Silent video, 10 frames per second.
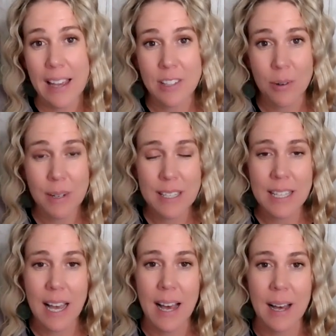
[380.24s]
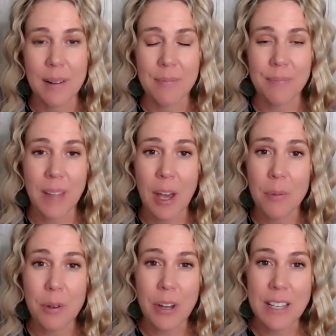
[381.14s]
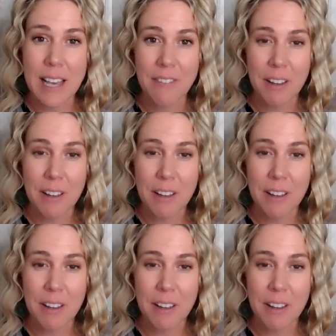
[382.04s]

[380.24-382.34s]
as always, I hope you guys have